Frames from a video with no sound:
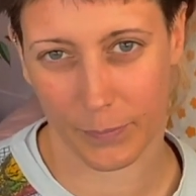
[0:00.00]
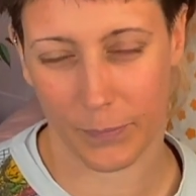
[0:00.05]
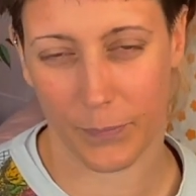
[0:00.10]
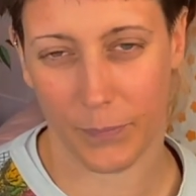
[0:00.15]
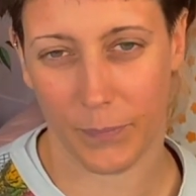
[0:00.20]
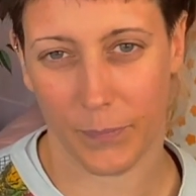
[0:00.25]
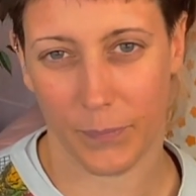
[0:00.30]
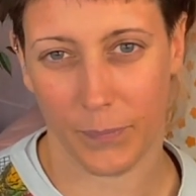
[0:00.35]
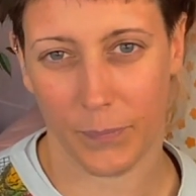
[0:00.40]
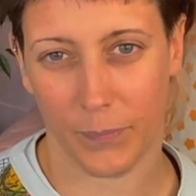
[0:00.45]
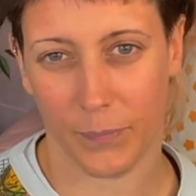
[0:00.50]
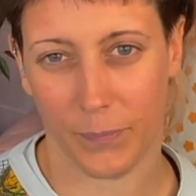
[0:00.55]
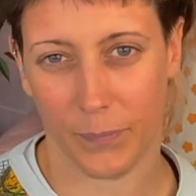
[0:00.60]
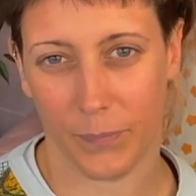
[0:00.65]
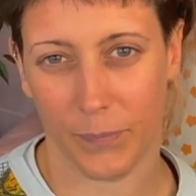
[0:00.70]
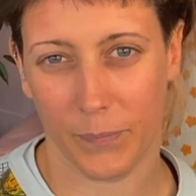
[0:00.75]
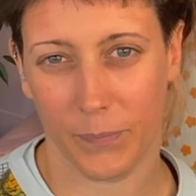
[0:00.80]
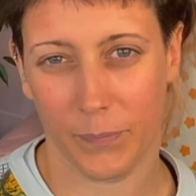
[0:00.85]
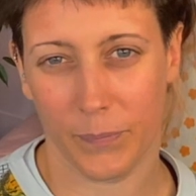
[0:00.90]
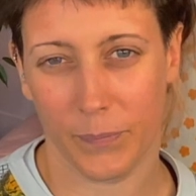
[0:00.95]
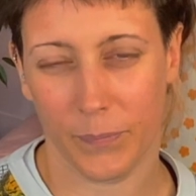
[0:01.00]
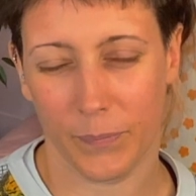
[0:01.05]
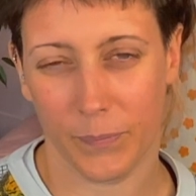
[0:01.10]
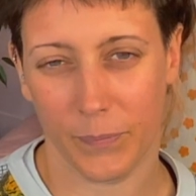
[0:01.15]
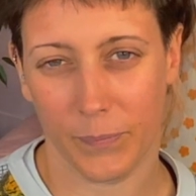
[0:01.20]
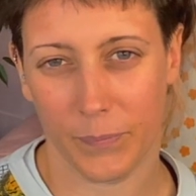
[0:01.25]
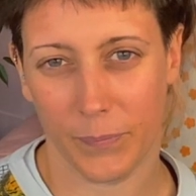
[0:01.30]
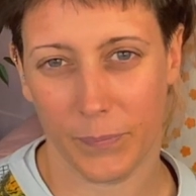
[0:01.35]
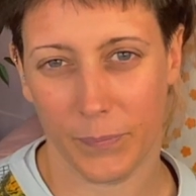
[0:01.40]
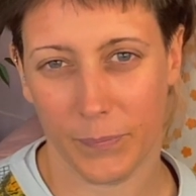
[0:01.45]

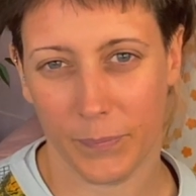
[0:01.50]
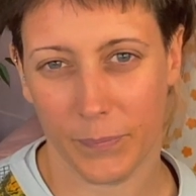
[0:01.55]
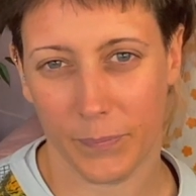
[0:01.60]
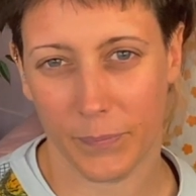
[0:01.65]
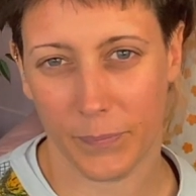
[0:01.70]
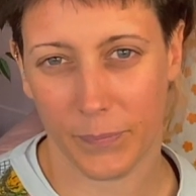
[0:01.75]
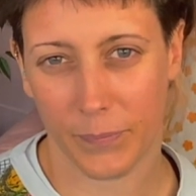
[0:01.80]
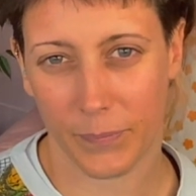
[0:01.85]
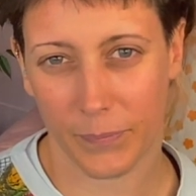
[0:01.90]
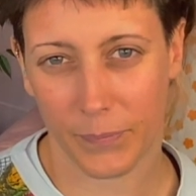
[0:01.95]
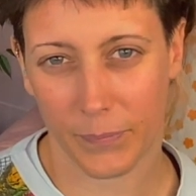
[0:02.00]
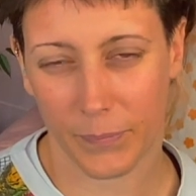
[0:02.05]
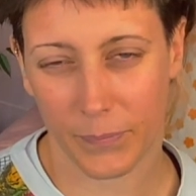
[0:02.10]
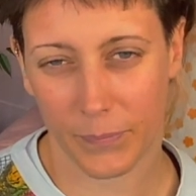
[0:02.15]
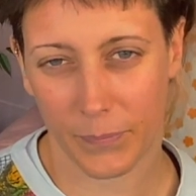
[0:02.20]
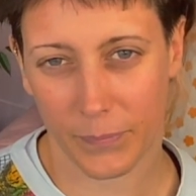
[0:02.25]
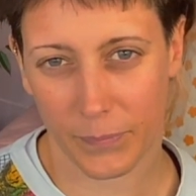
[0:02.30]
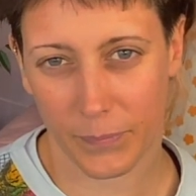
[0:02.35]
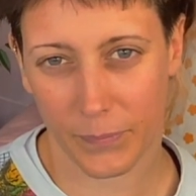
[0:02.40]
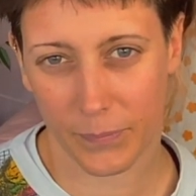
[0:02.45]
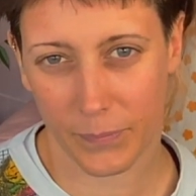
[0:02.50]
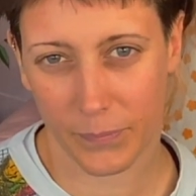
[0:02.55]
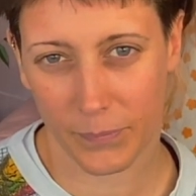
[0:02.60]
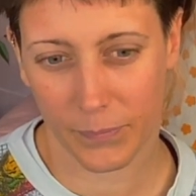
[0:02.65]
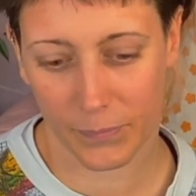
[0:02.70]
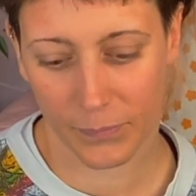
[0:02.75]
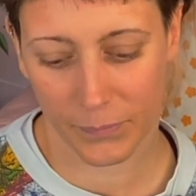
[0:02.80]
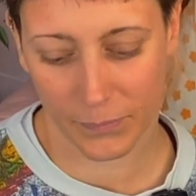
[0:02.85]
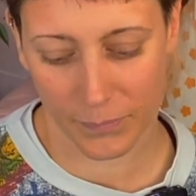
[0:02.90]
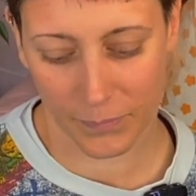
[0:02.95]

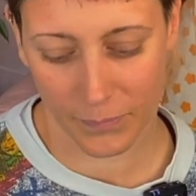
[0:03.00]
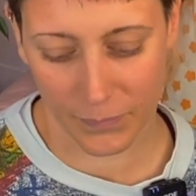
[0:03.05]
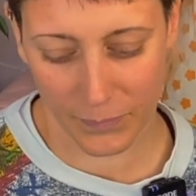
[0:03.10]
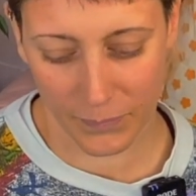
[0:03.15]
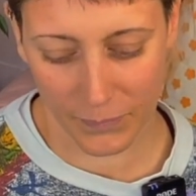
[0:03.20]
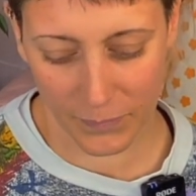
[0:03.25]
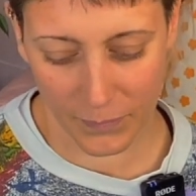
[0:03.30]
No one is speaking in this clip.